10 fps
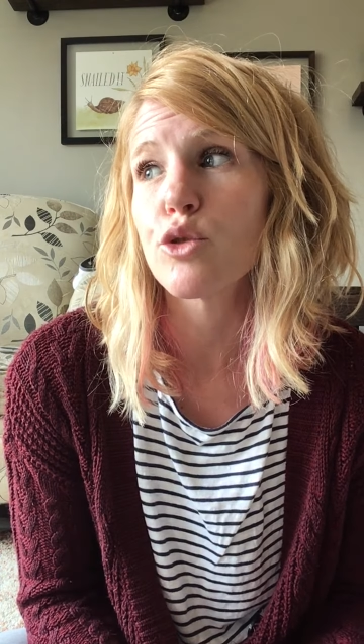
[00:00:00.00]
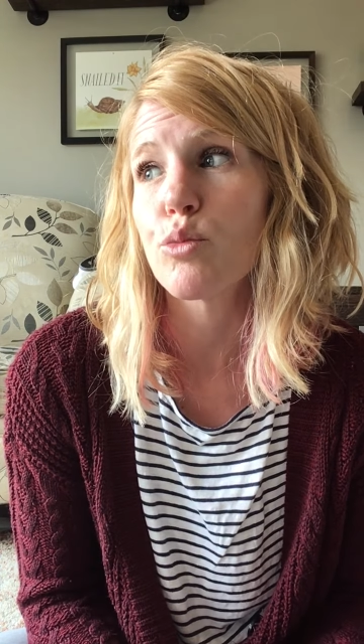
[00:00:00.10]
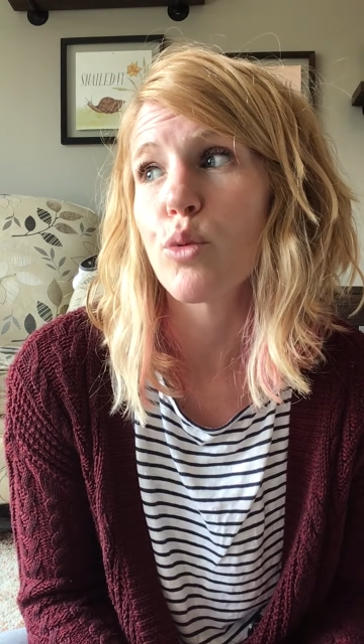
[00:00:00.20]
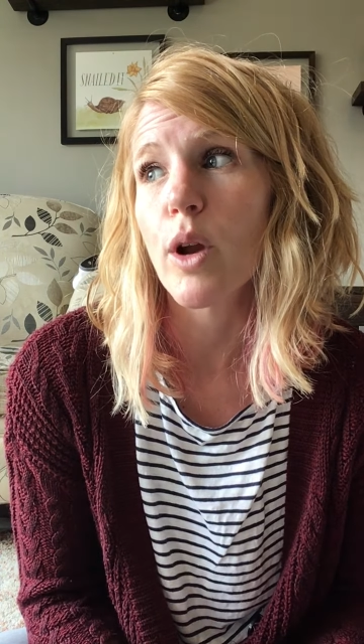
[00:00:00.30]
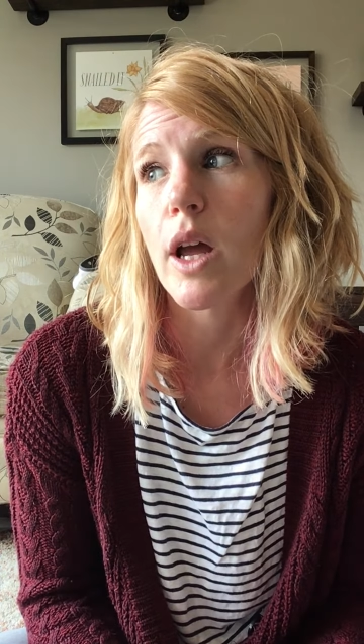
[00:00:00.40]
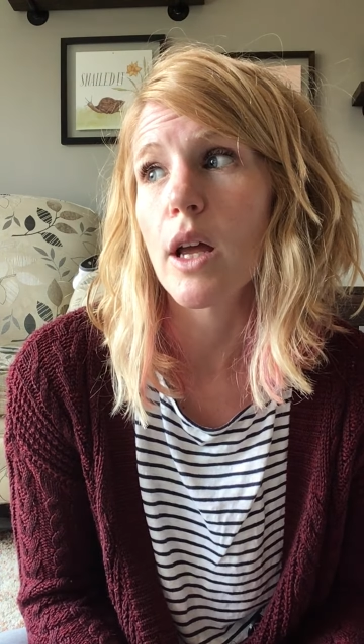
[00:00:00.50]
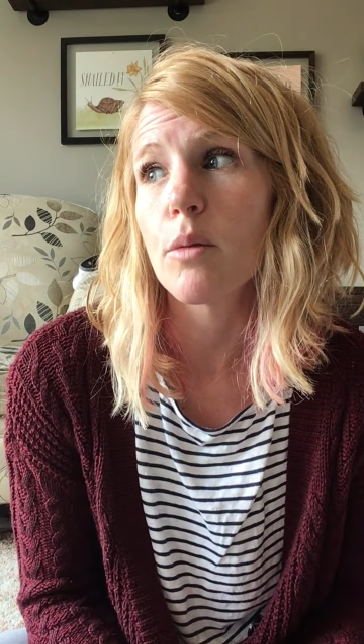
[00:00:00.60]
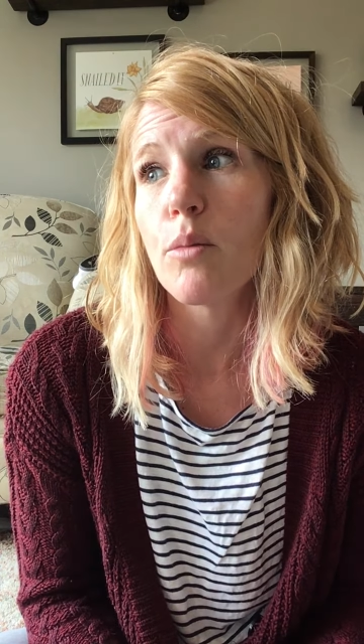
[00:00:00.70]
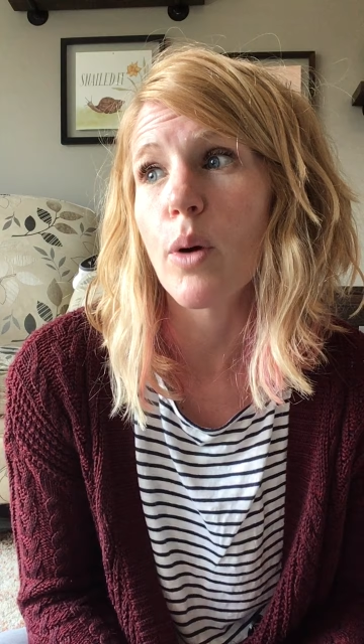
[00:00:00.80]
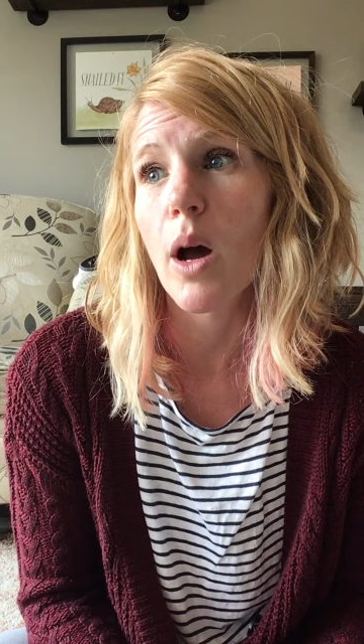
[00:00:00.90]
spread
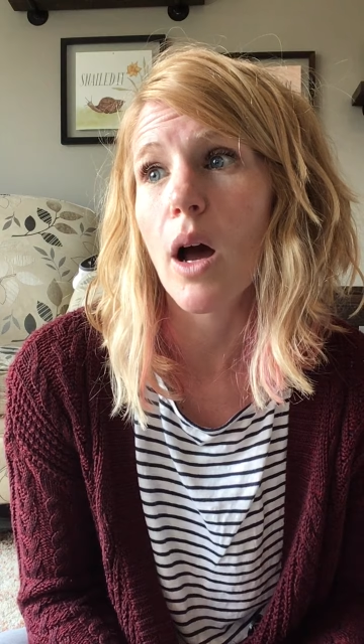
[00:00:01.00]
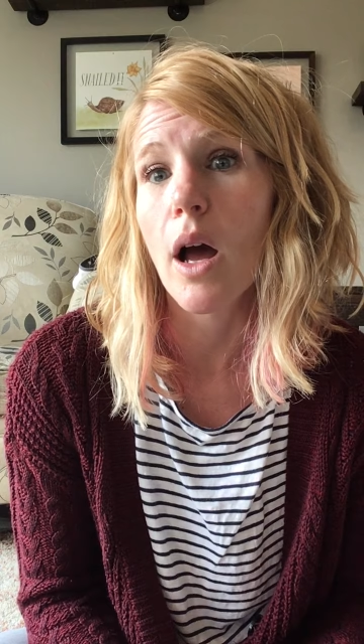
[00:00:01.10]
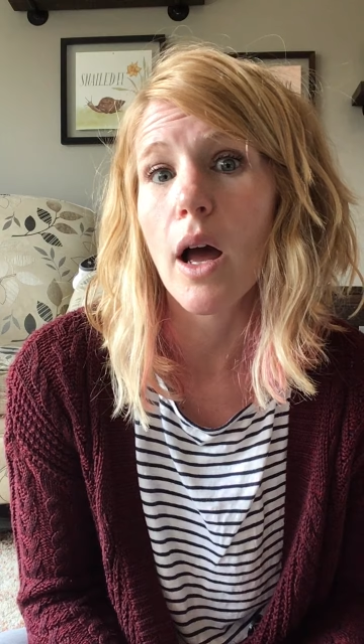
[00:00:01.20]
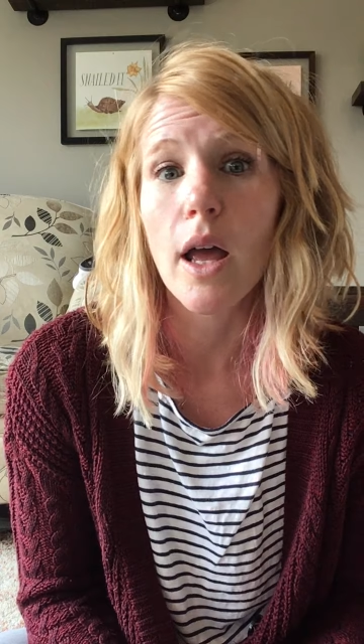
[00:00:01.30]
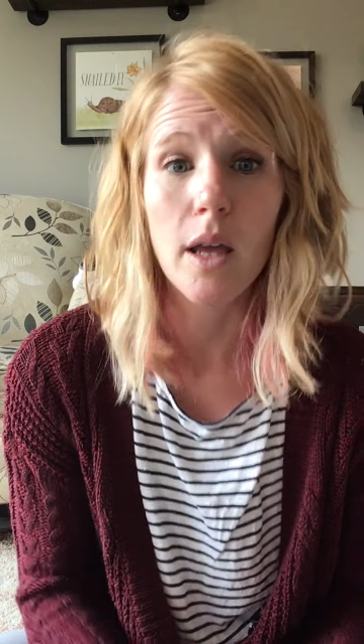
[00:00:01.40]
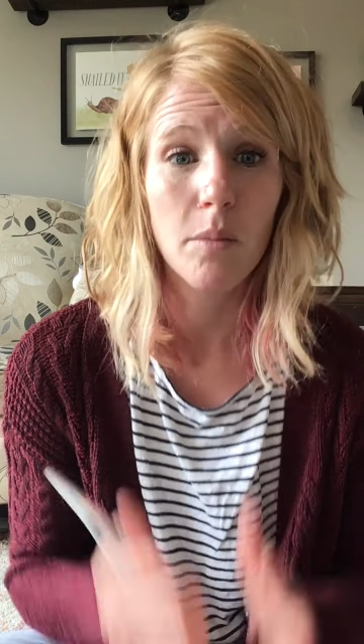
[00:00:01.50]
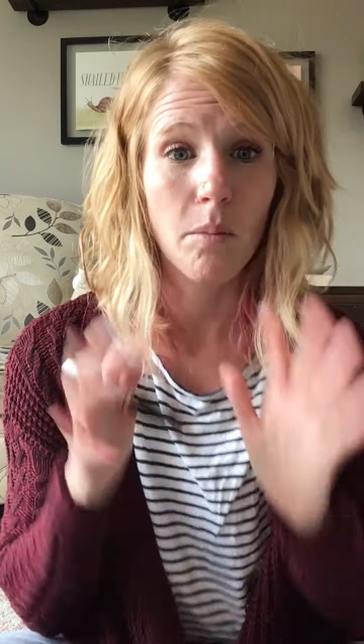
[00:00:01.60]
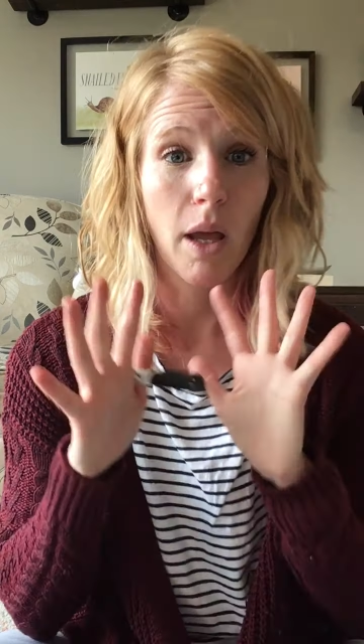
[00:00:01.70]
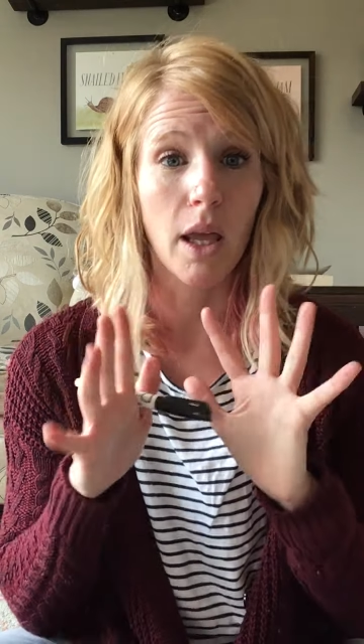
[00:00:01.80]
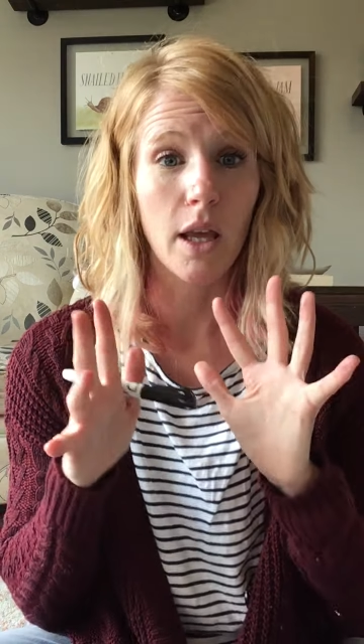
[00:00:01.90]
by
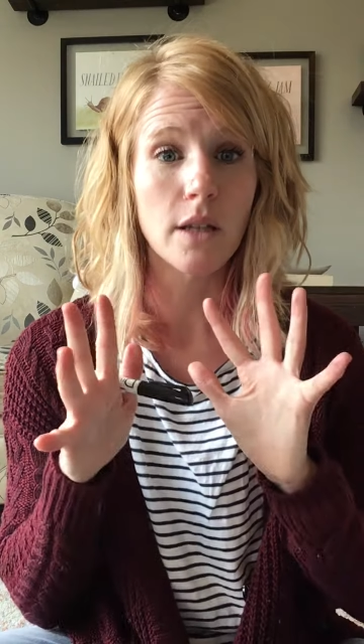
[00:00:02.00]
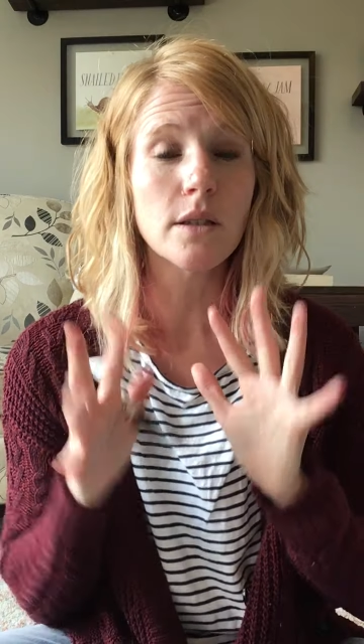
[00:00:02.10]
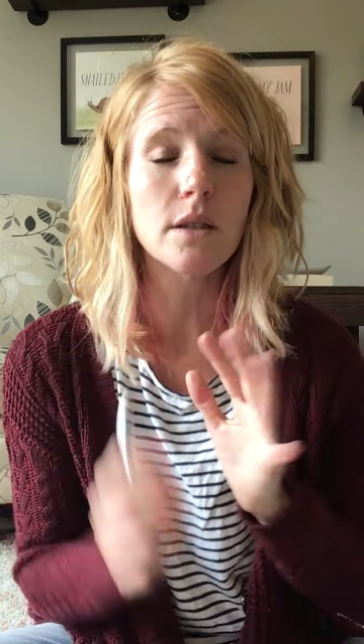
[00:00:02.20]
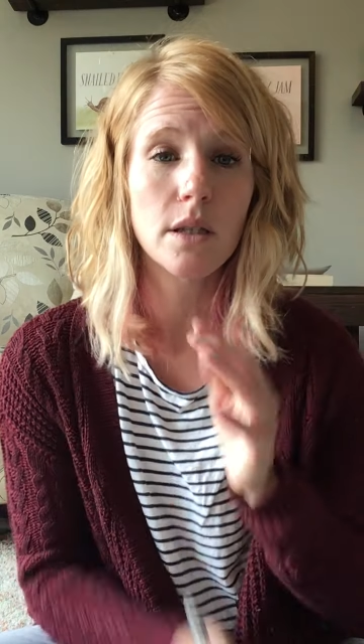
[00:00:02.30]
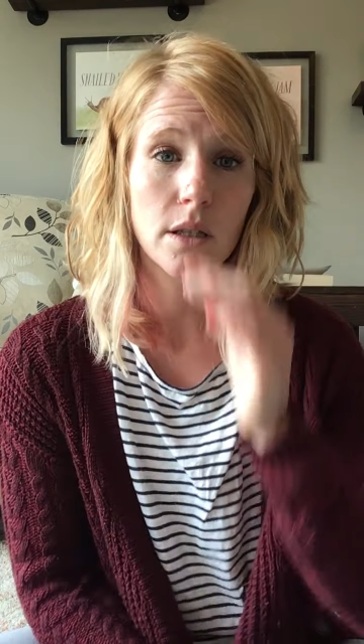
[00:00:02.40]
my hands.